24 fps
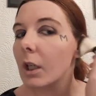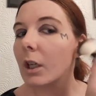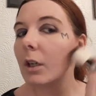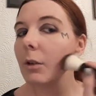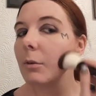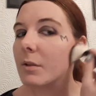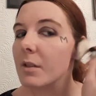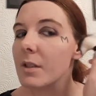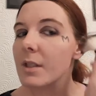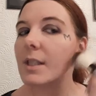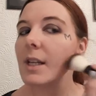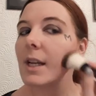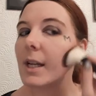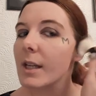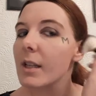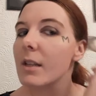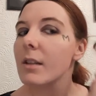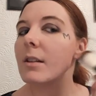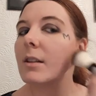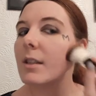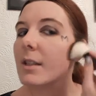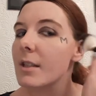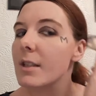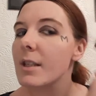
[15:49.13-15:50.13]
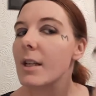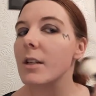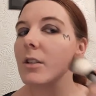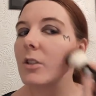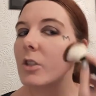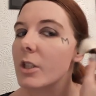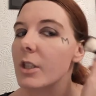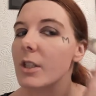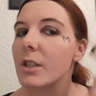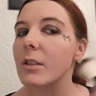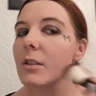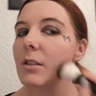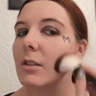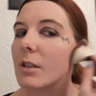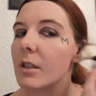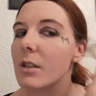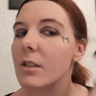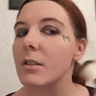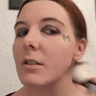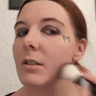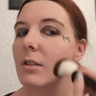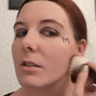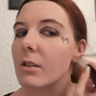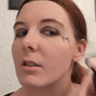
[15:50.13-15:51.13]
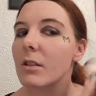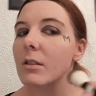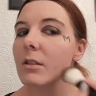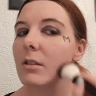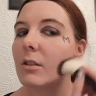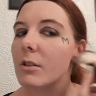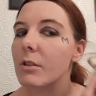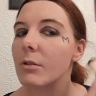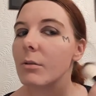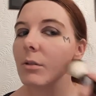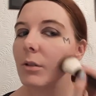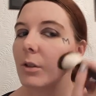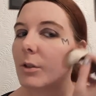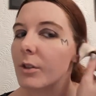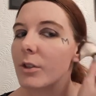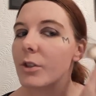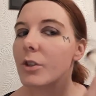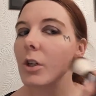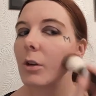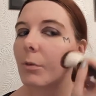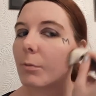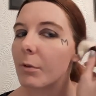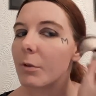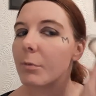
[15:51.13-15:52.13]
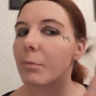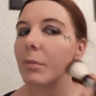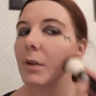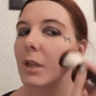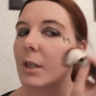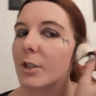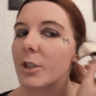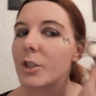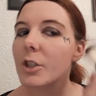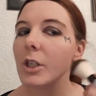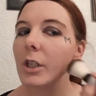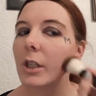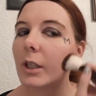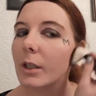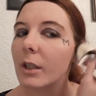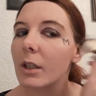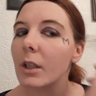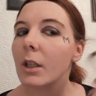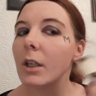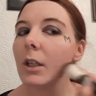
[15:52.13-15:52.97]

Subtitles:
I will say this actually does do a good job with blusher.